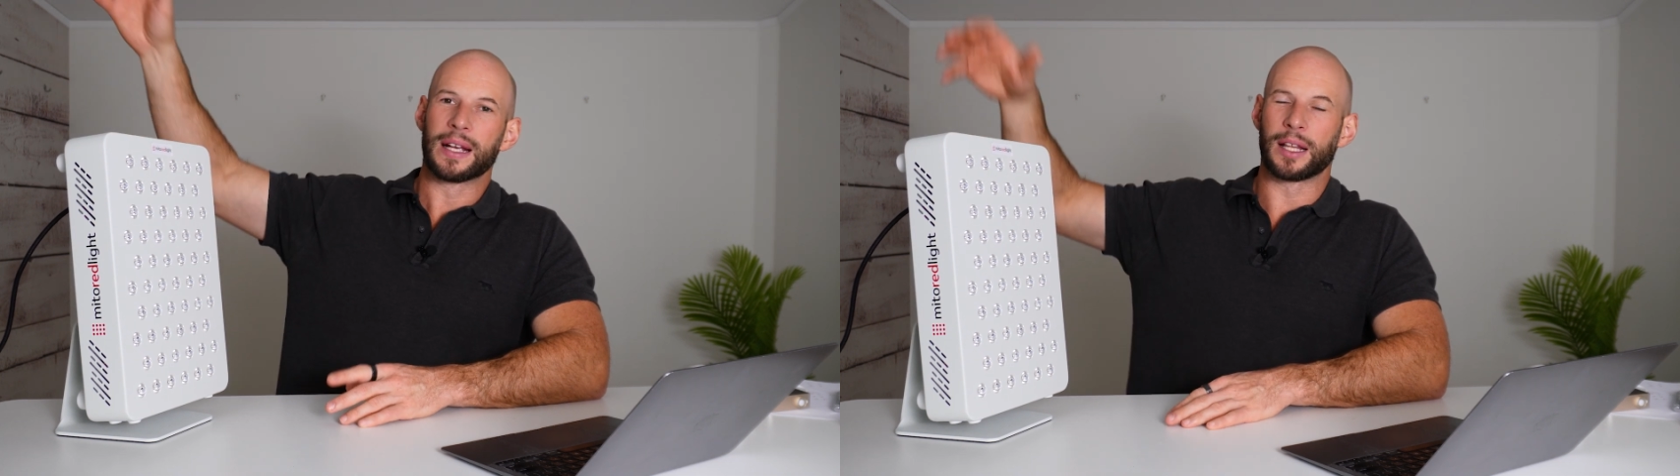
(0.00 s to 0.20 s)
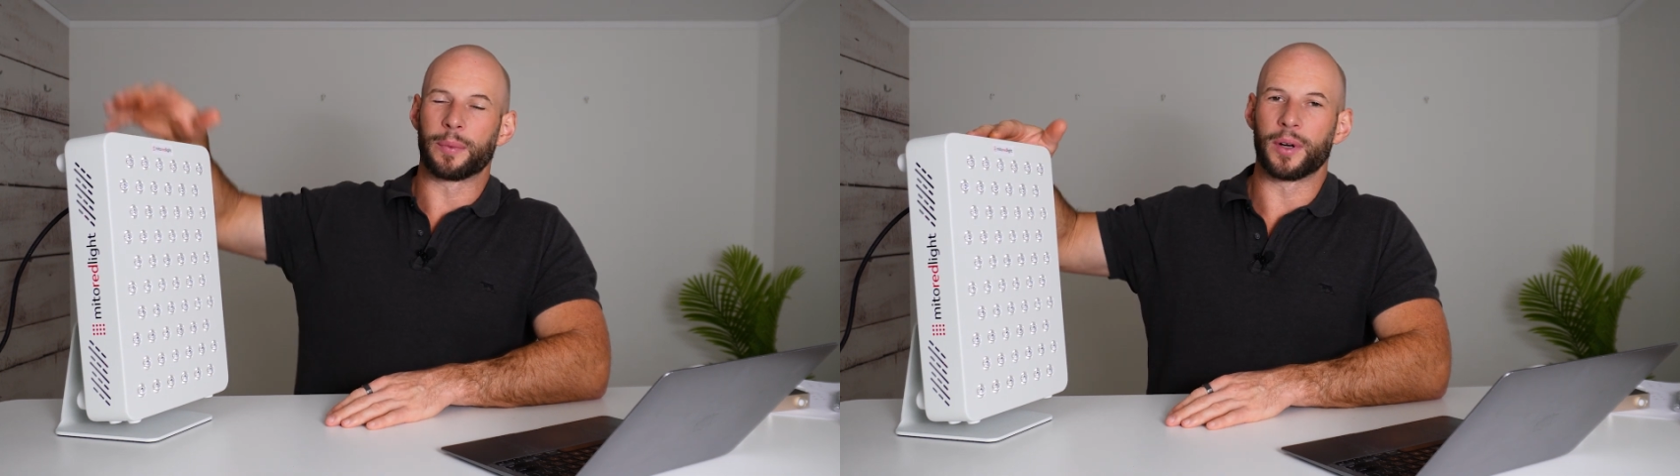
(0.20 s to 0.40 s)

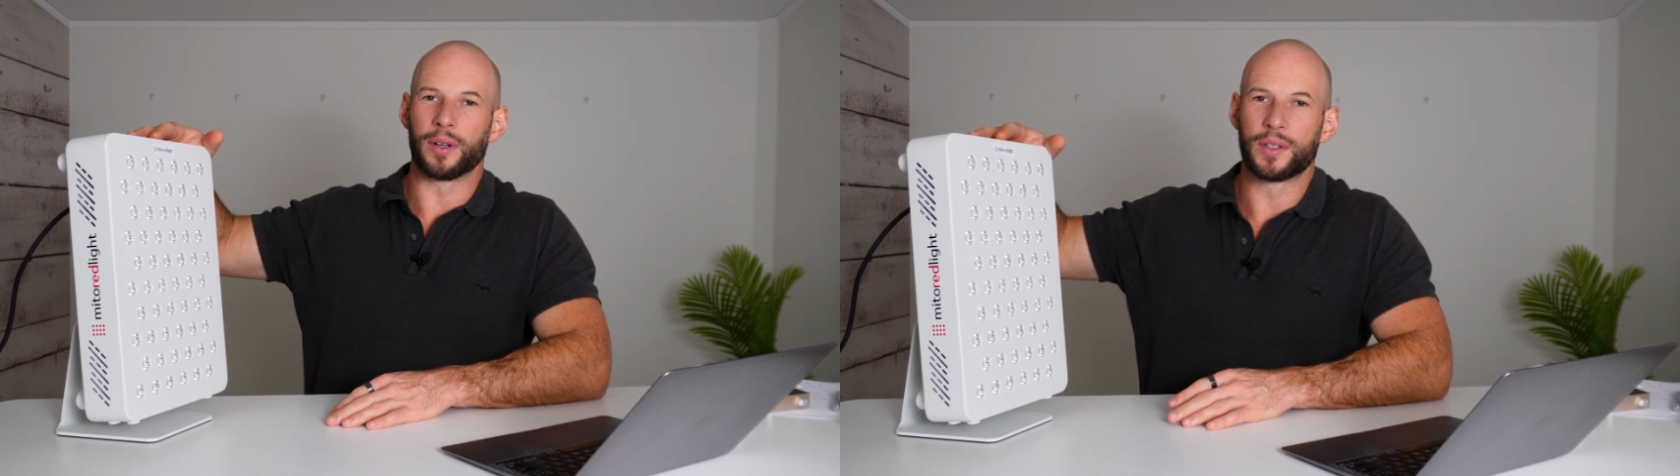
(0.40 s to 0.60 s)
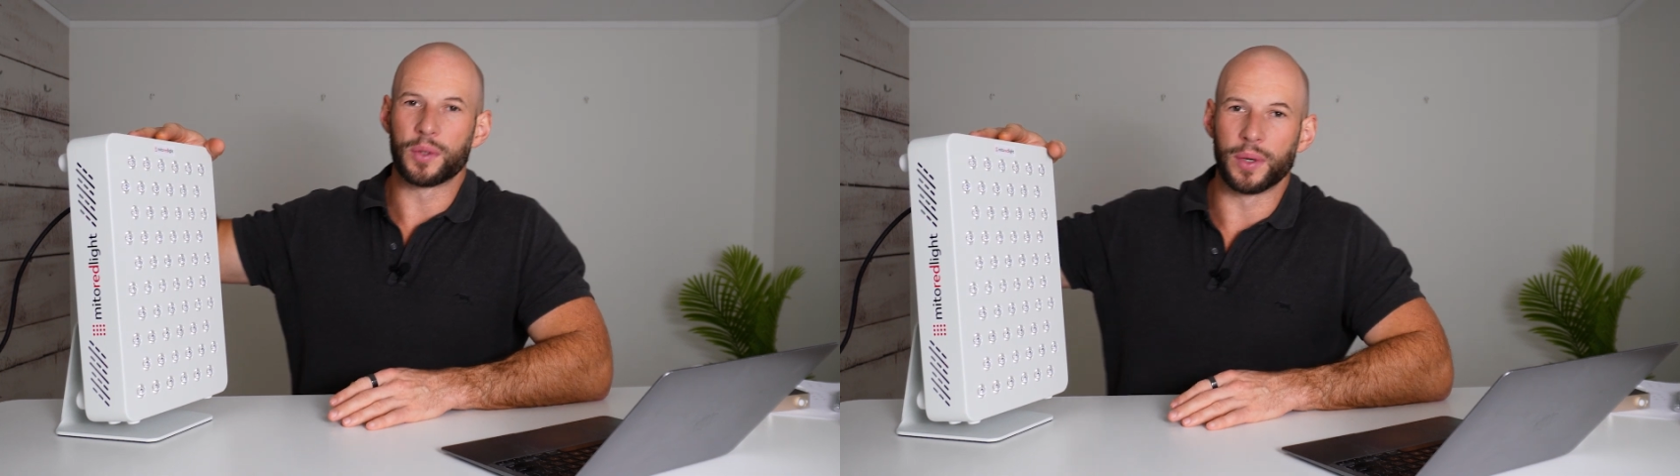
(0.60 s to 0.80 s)
clip it
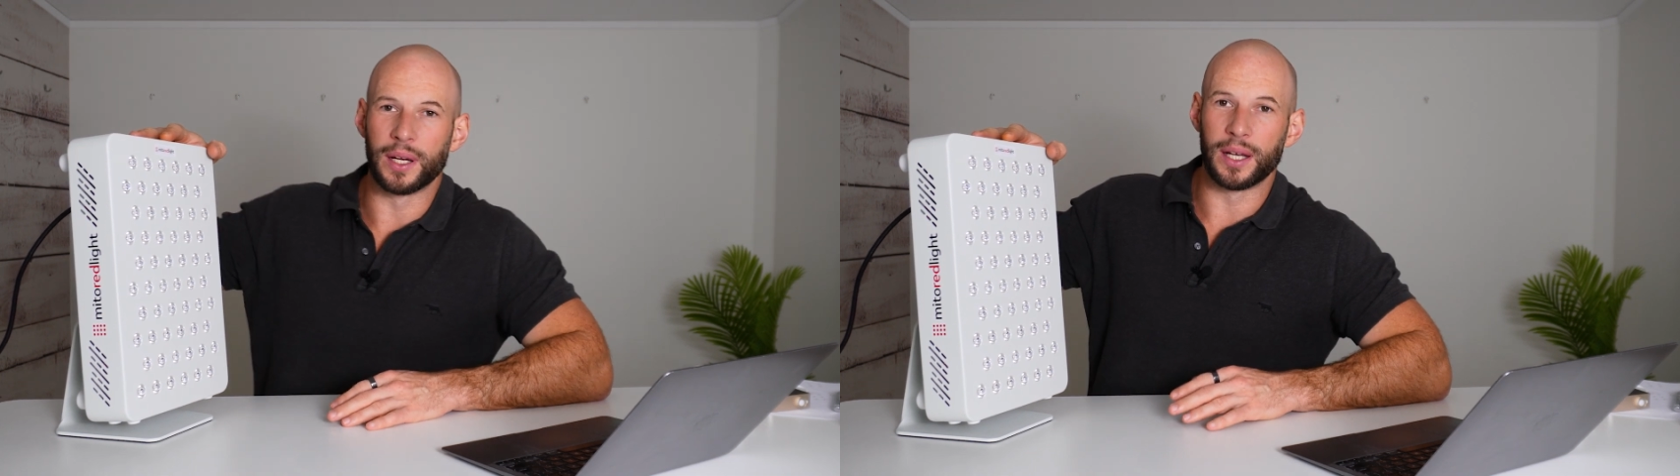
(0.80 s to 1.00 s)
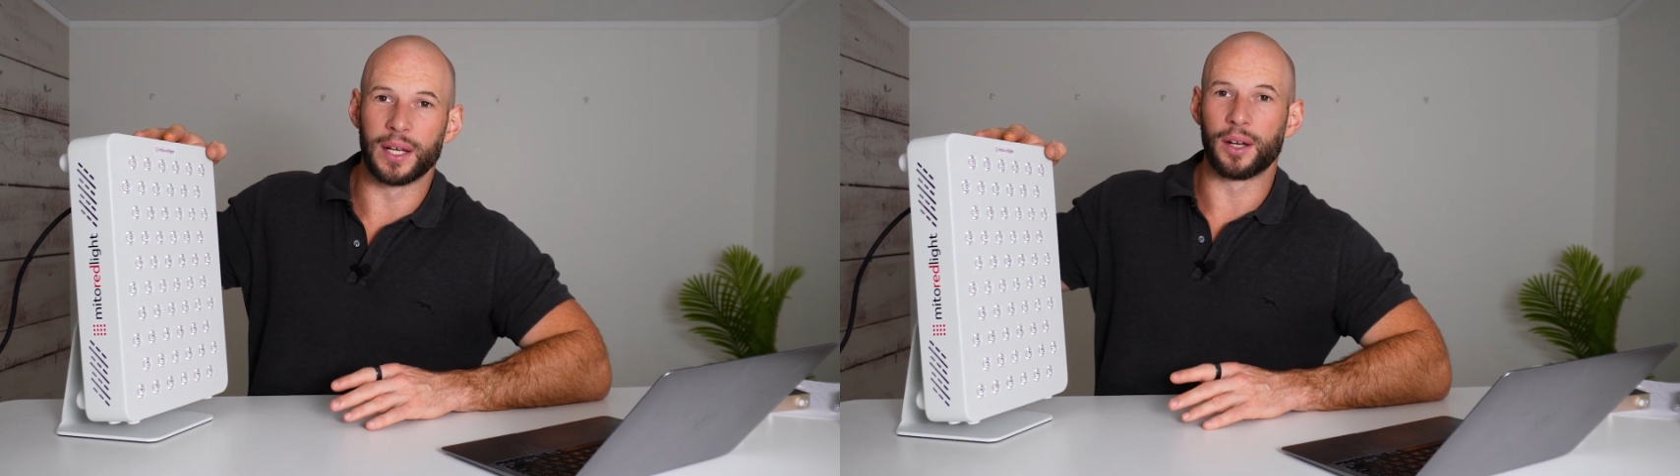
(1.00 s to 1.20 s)
onto
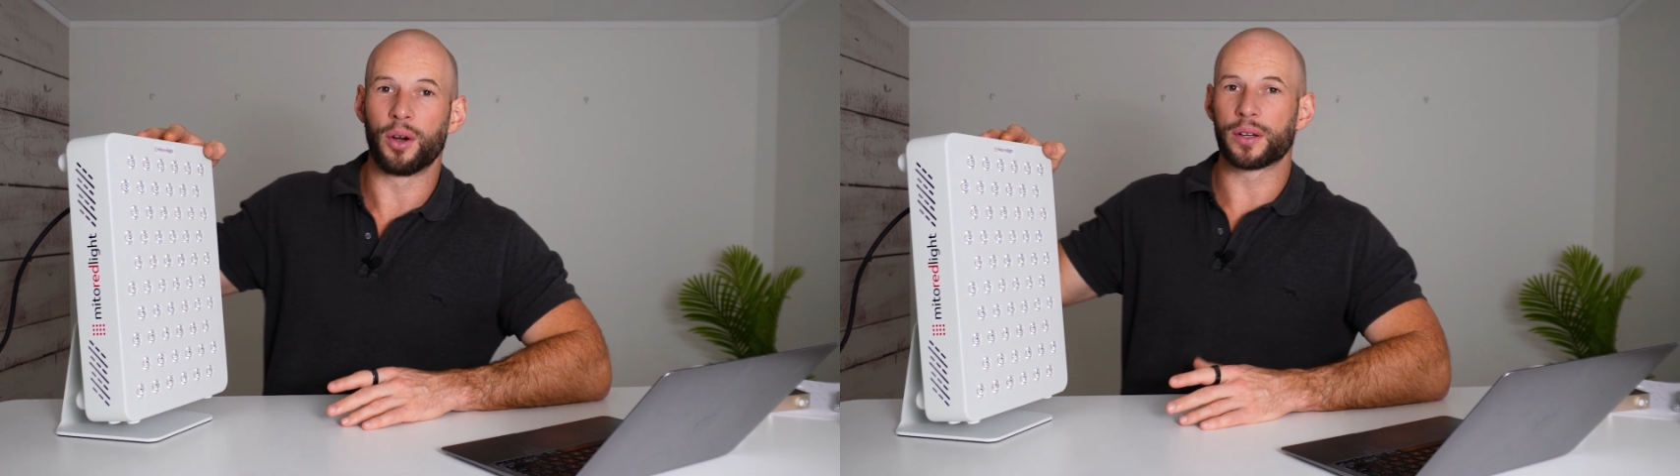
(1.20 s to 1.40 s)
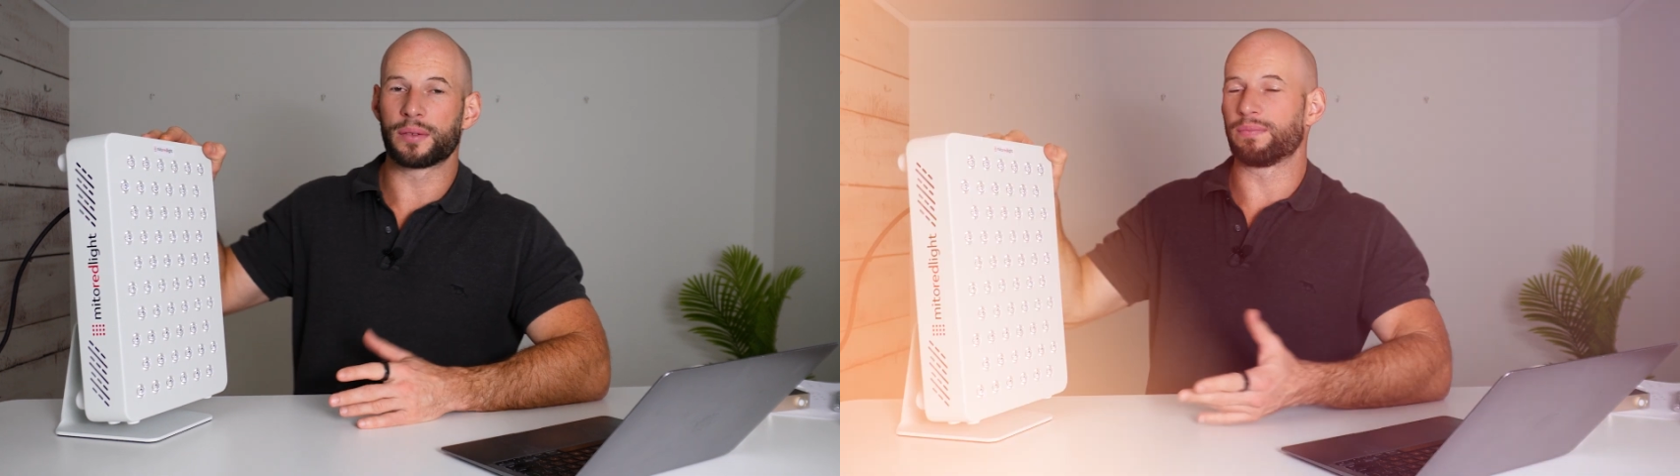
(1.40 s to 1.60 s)
a
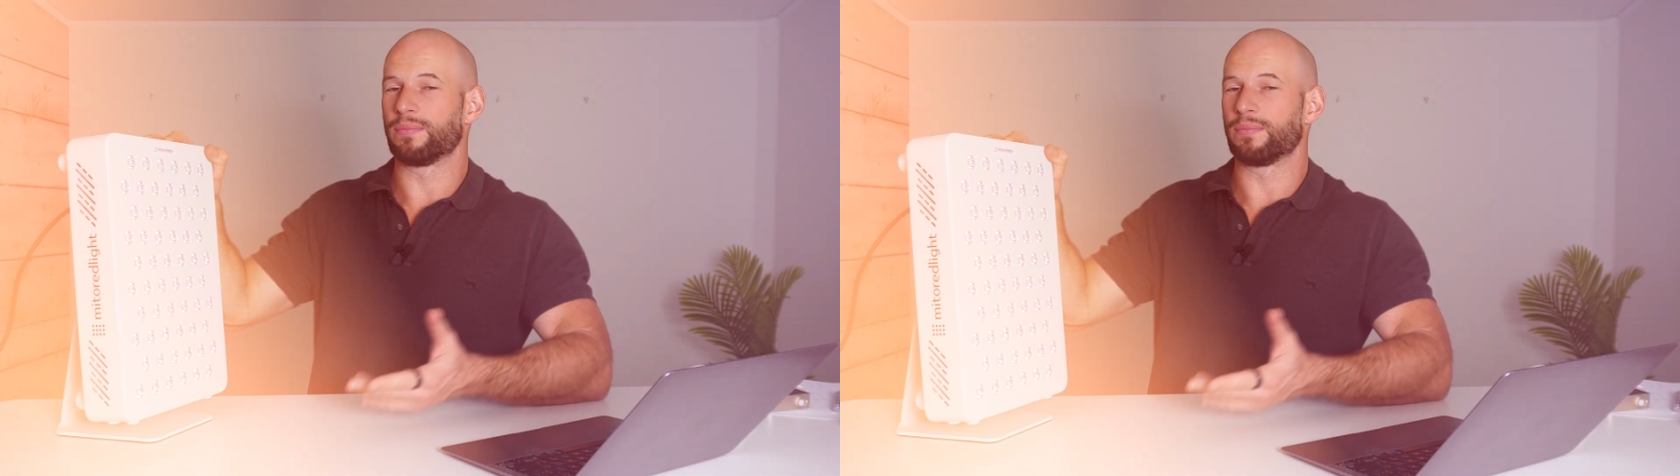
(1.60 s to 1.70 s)
hook